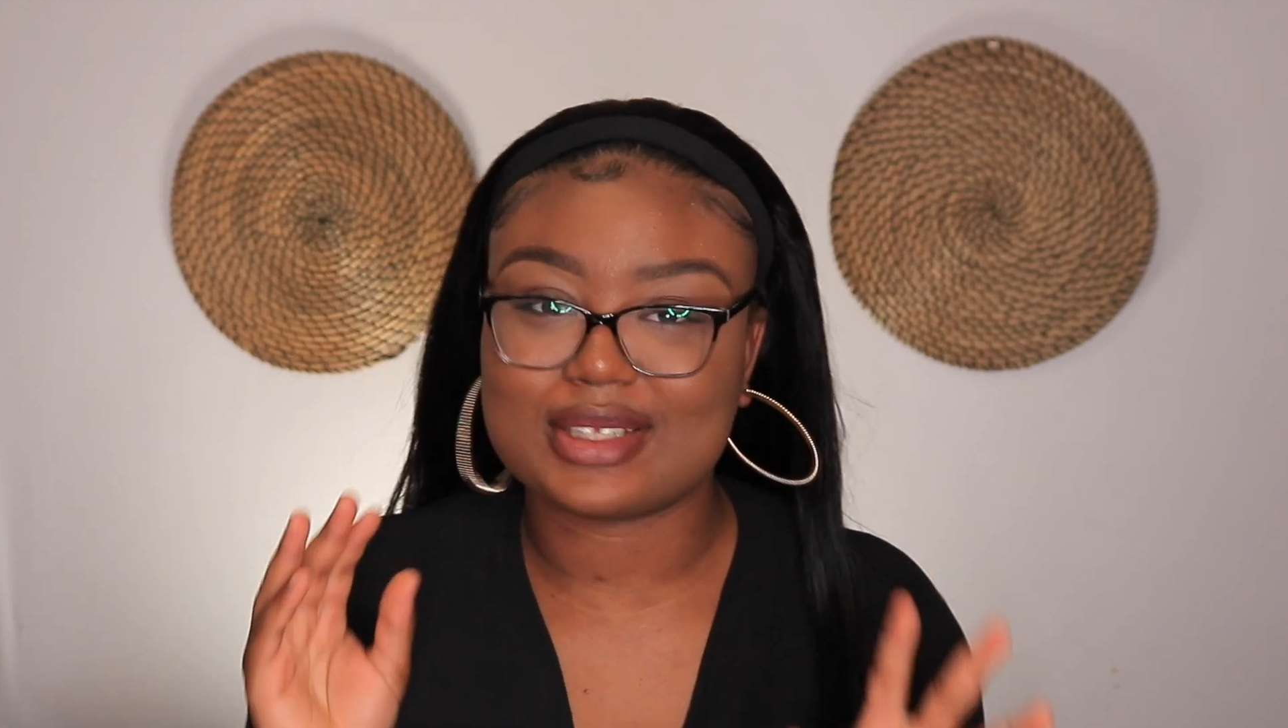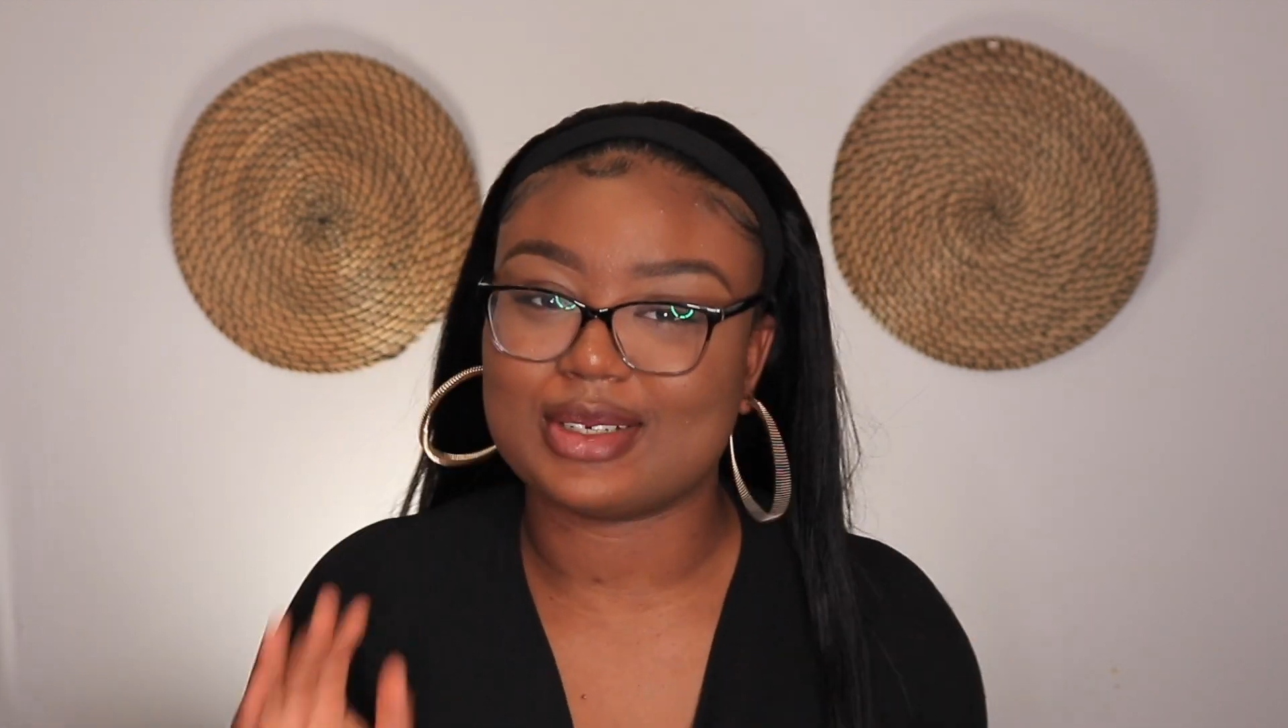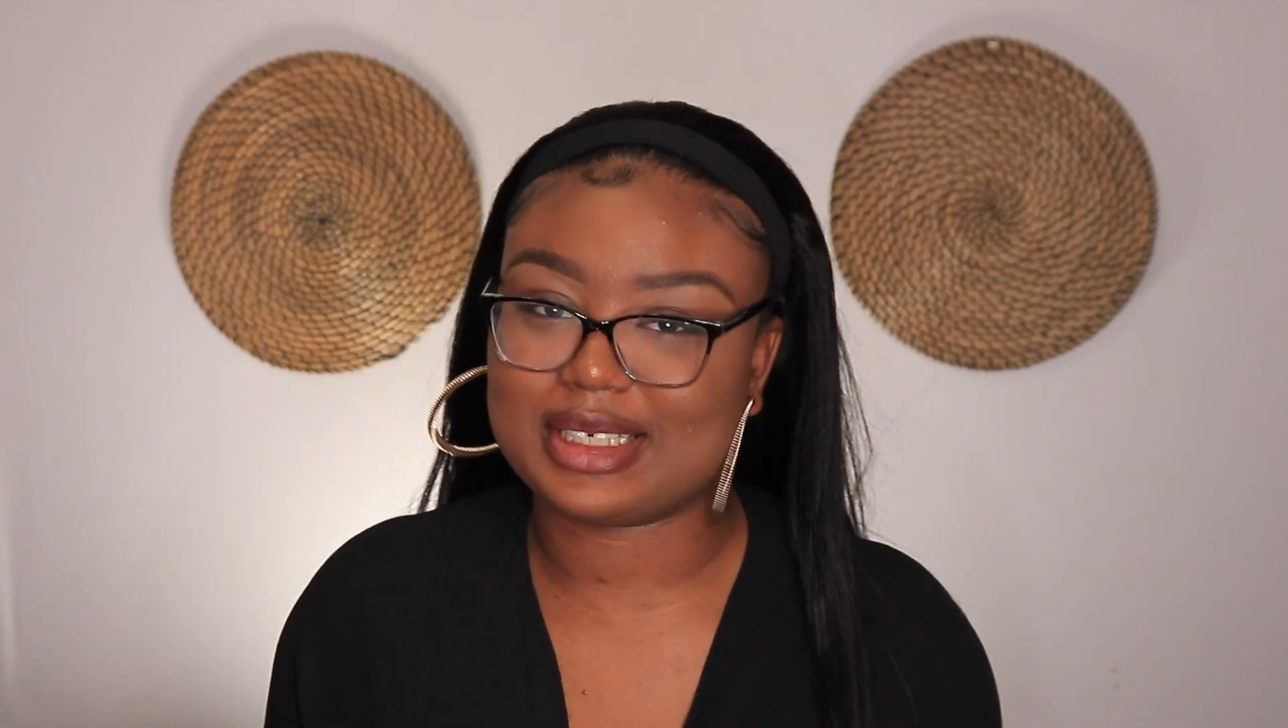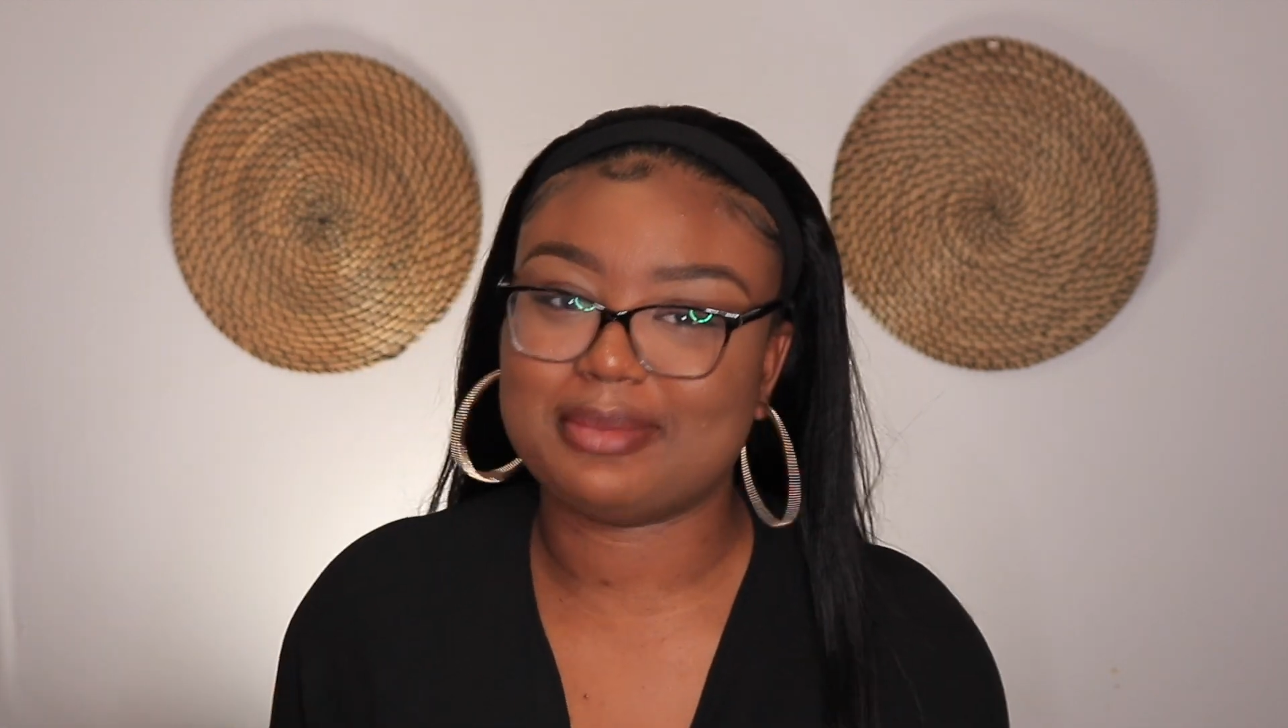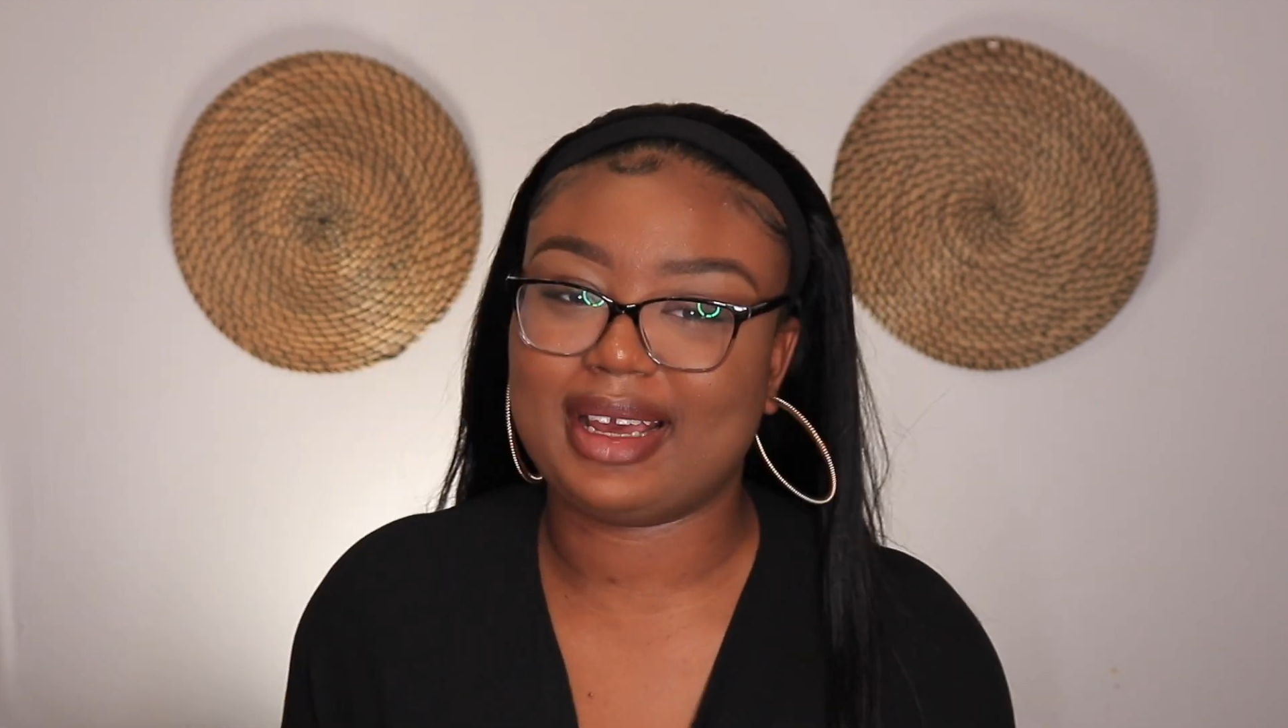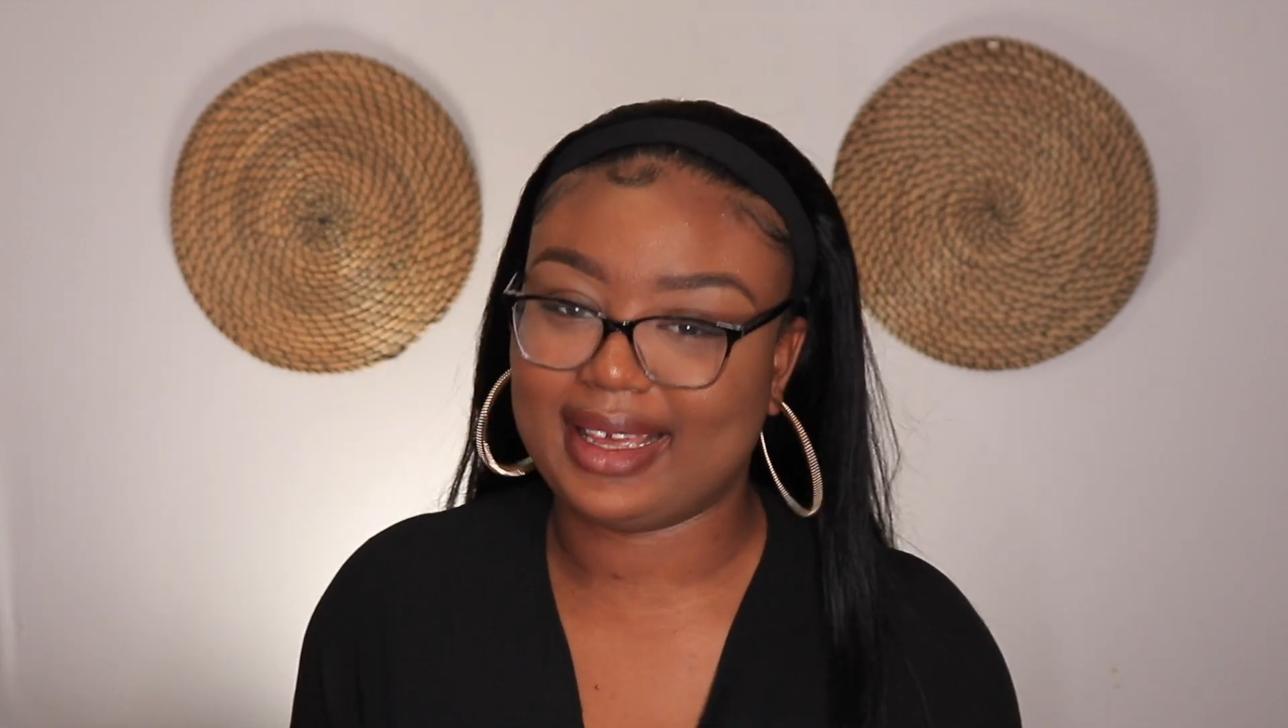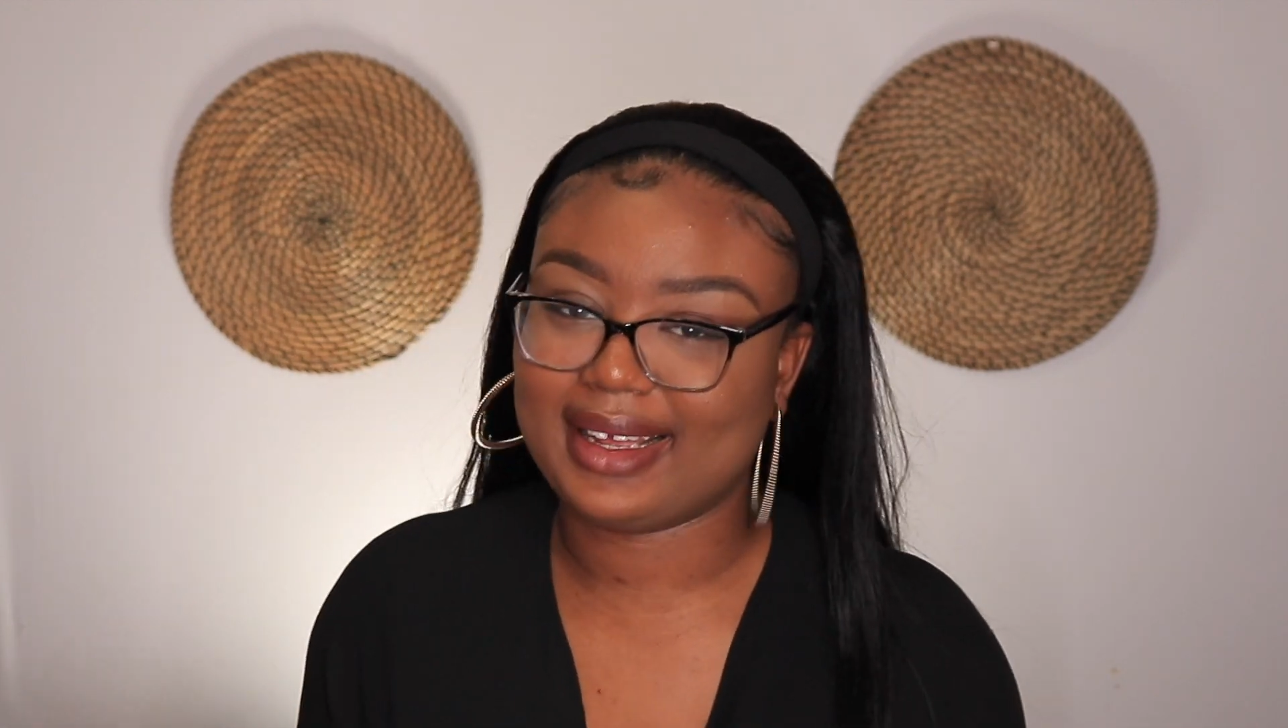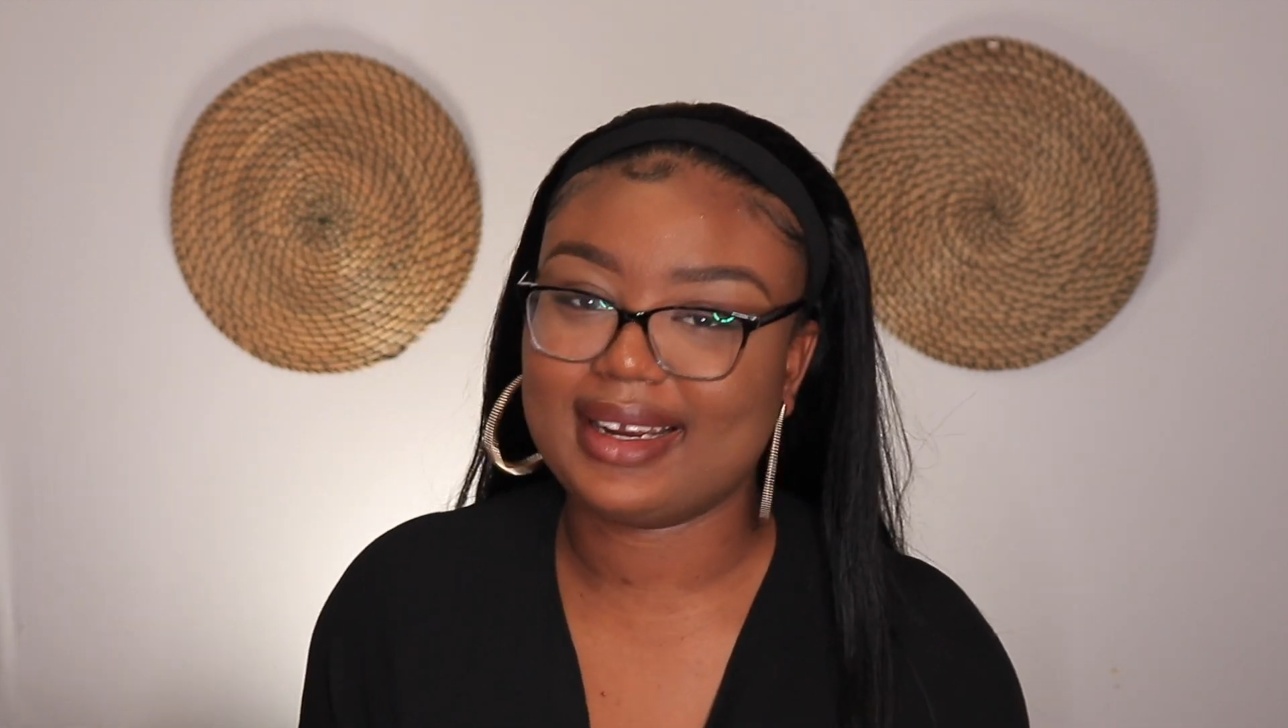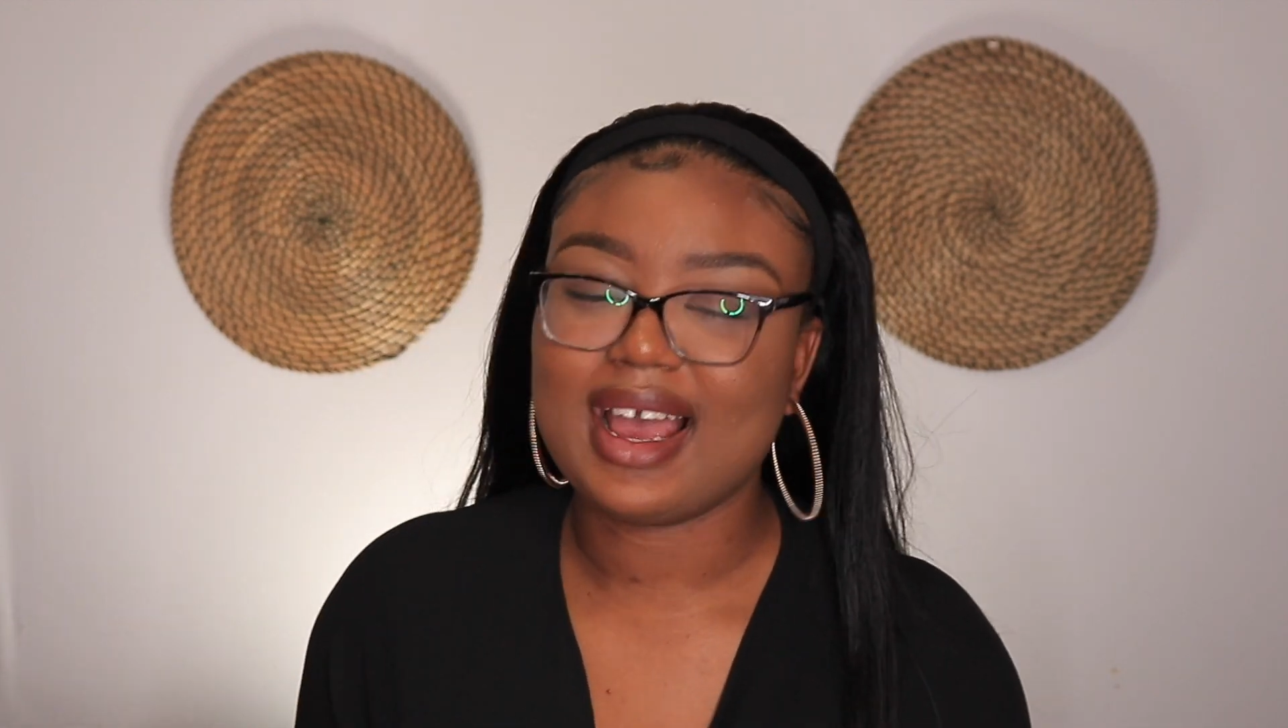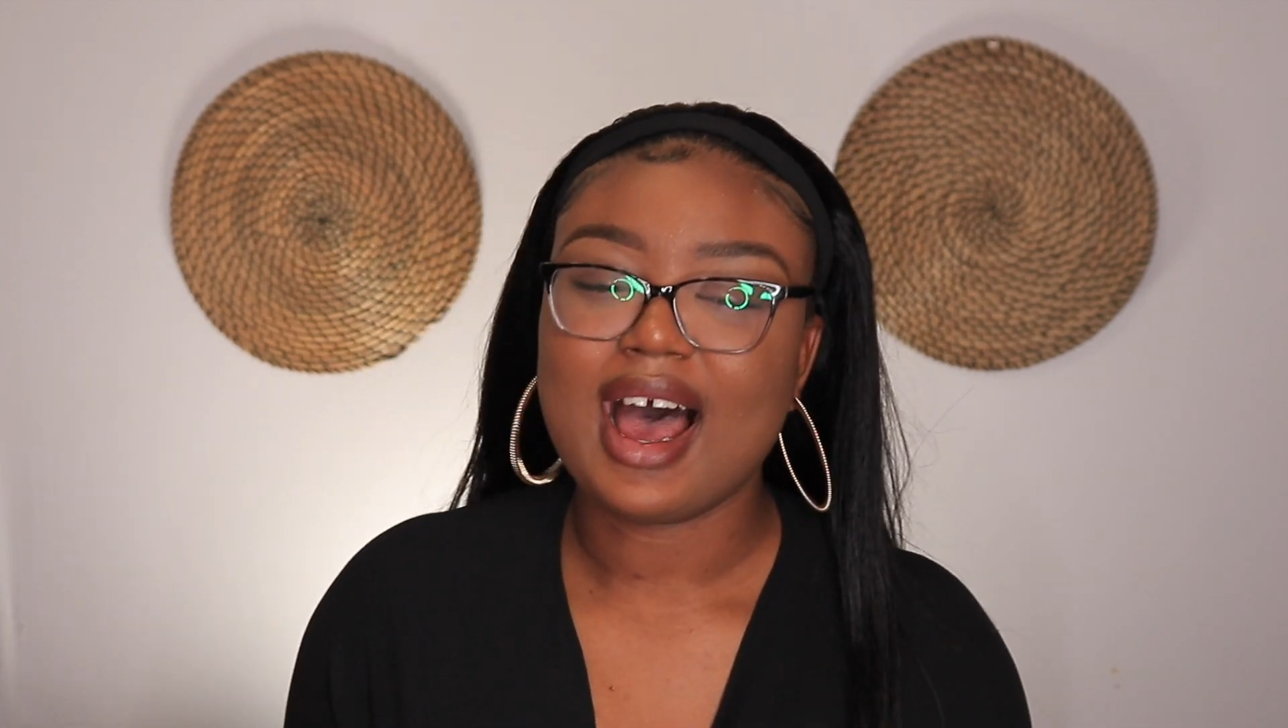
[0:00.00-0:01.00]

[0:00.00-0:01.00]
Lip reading: touching my head.